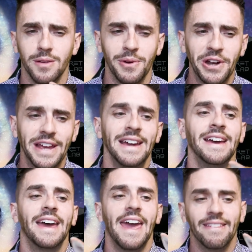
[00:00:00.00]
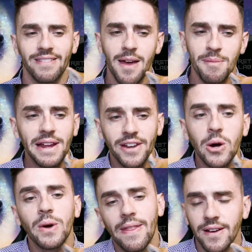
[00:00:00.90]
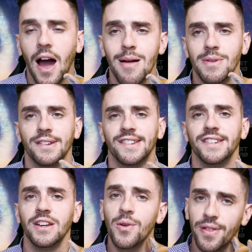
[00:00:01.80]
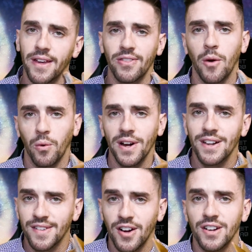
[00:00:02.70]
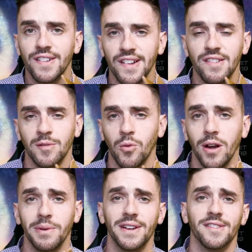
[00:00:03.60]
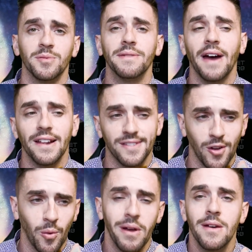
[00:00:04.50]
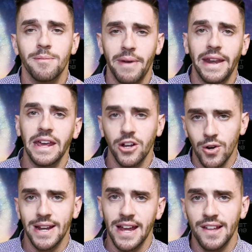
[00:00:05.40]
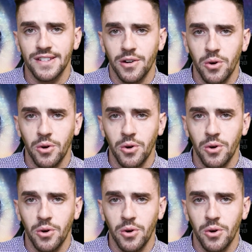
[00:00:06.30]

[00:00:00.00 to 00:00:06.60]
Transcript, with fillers: community. And let me know in the comments, do you think that we're gonna start to see some red because we've had so many green days in a